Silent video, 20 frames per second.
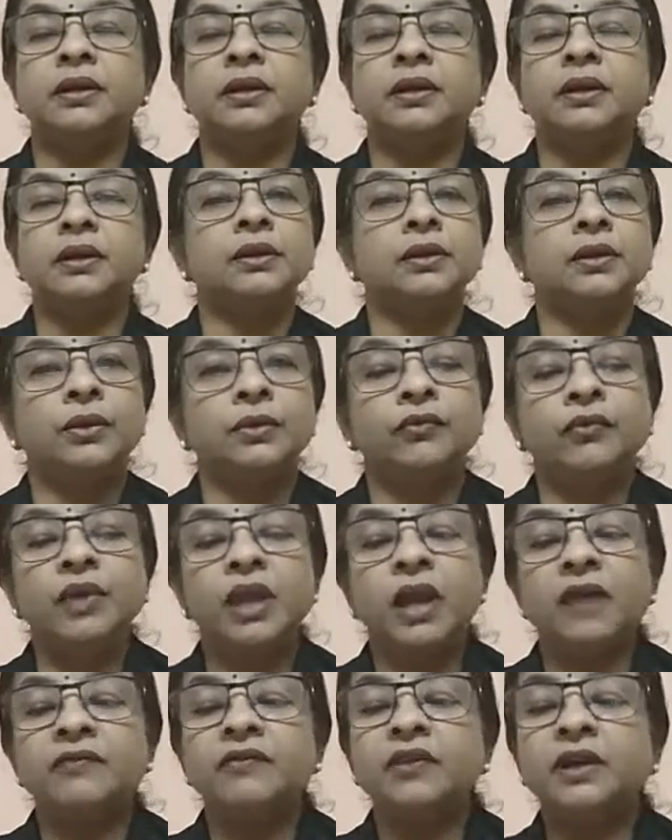we have
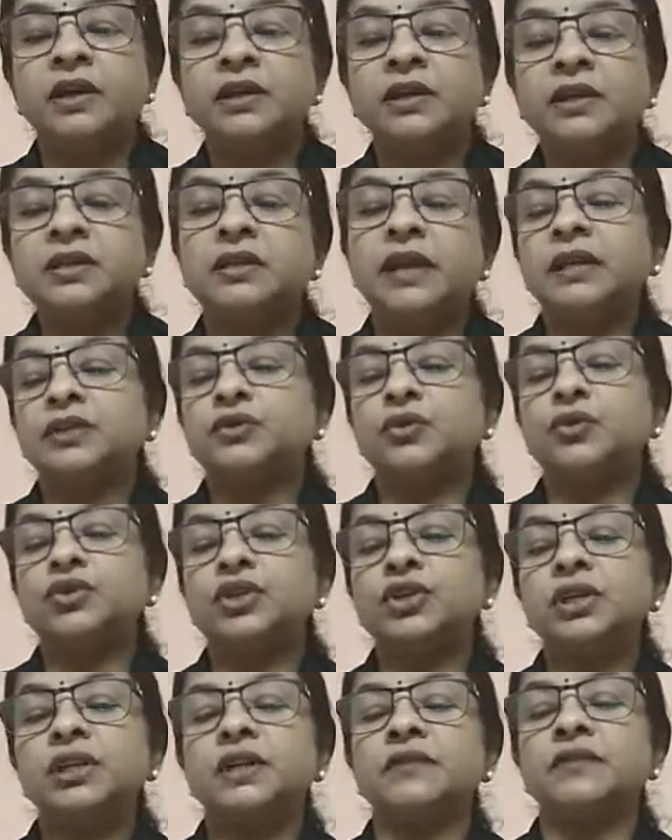learned that social
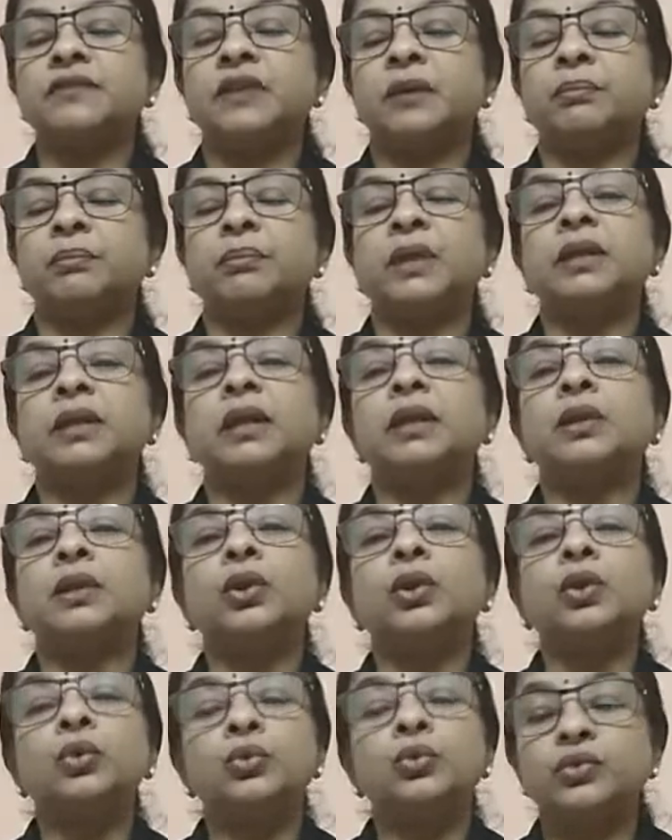development
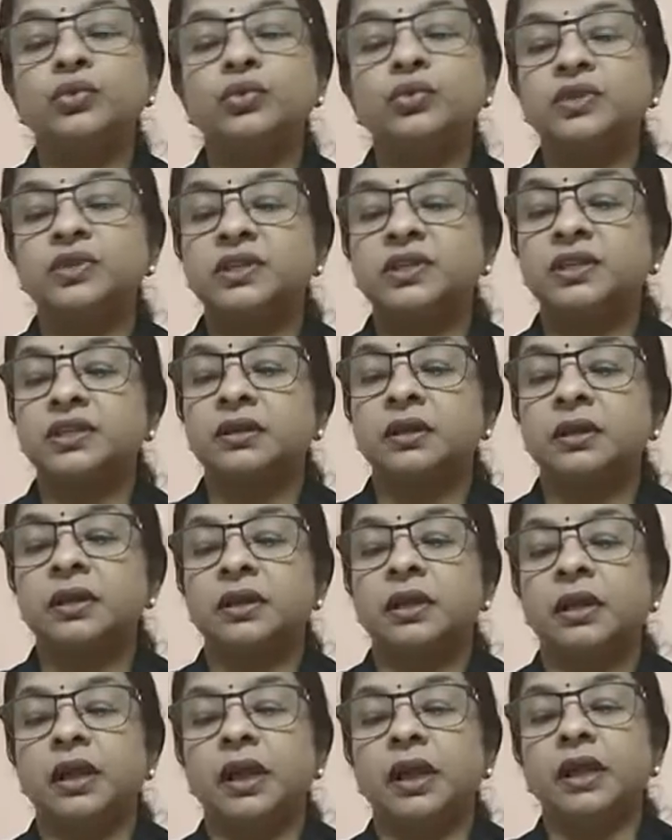includes
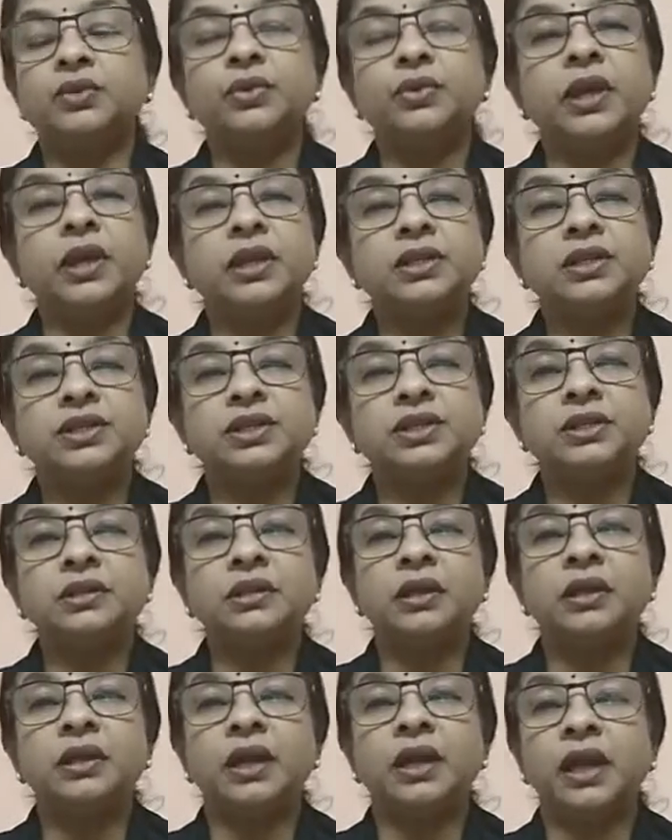education,
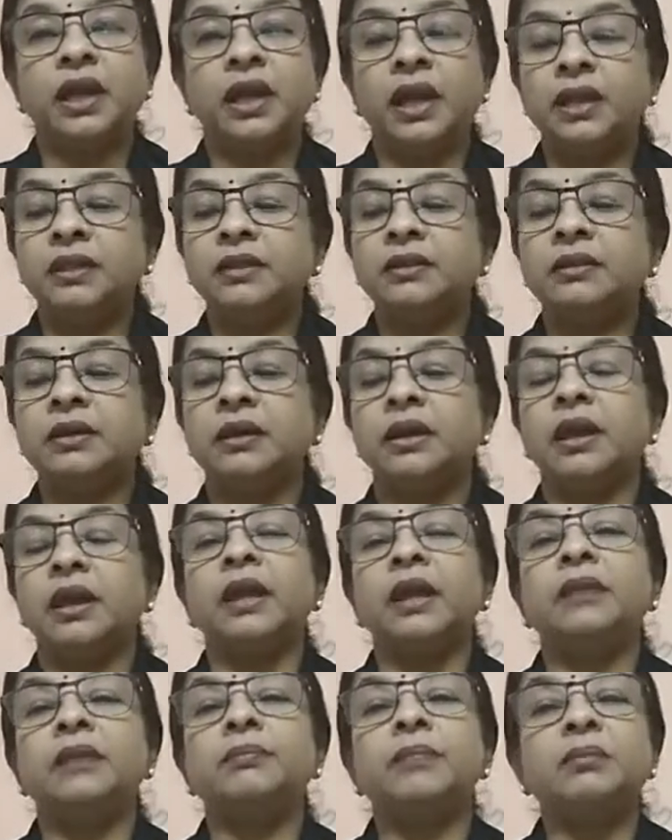health,
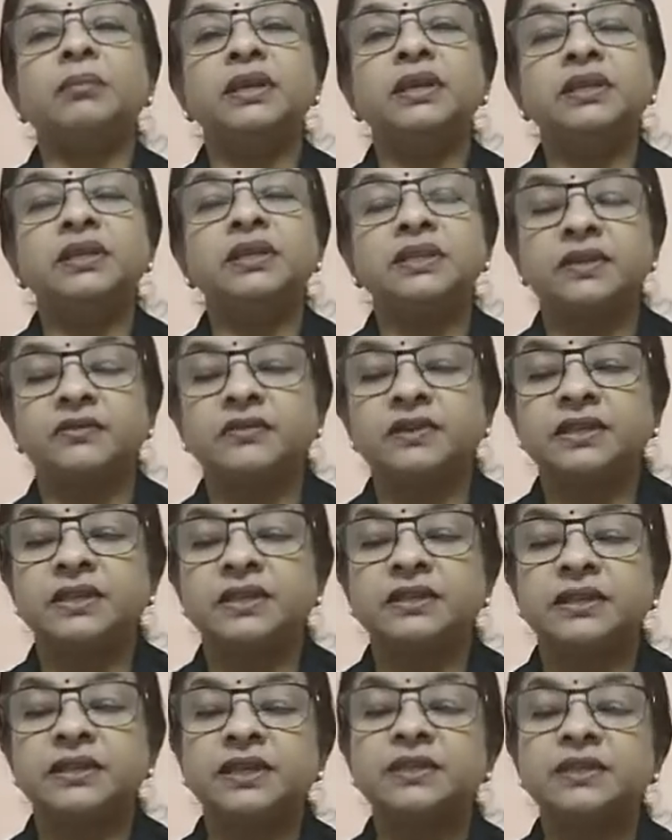and public services
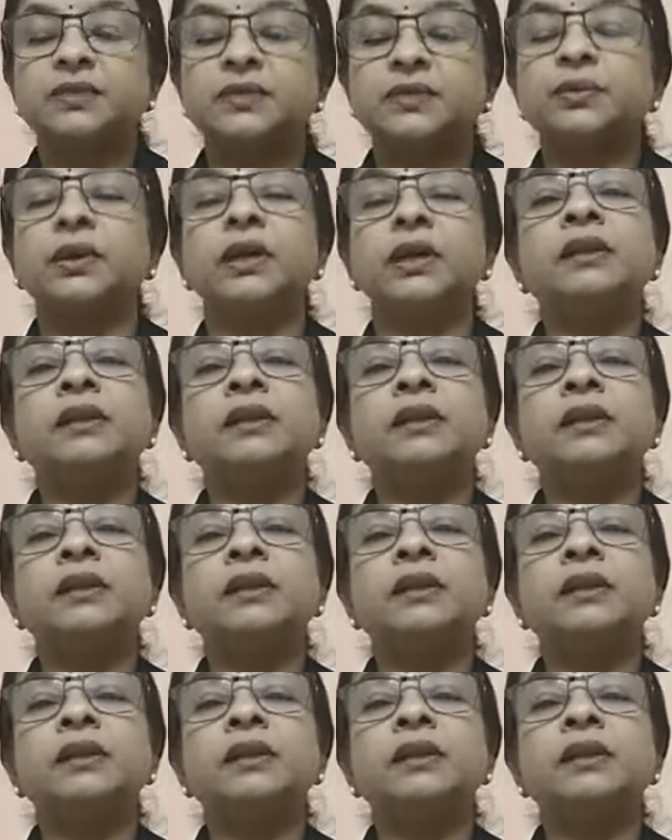as well.